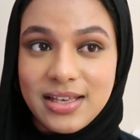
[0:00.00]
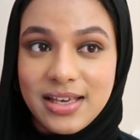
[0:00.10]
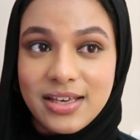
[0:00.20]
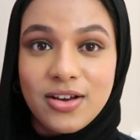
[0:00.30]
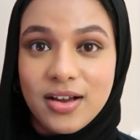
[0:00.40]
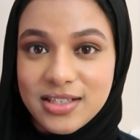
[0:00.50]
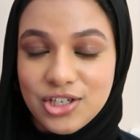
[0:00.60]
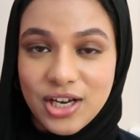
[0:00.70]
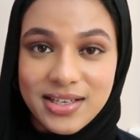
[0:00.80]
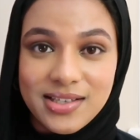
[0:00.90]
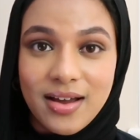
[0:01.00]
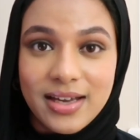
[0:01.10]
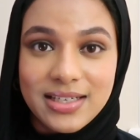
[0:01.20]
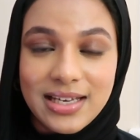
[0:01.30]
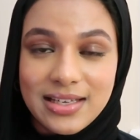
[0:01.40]
the Gaza
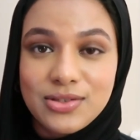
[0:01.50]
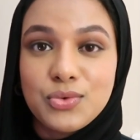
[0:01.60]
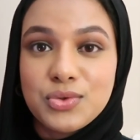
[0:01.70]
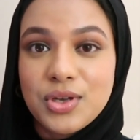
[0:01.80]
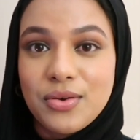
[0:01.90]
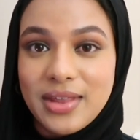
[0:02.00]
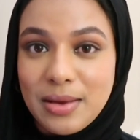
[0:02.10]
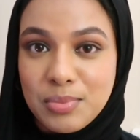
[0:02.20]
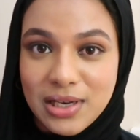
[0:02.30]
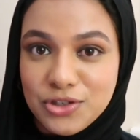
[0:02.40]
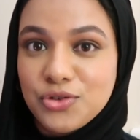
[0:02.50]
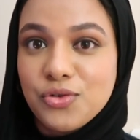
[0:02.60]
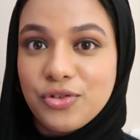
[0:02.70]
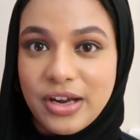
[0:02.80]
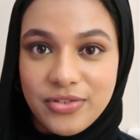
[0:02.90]
genocide is also their
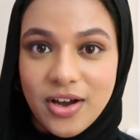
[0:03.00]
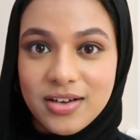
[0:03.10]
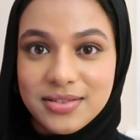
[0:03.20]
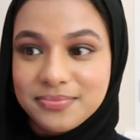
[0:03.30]
political graveyard.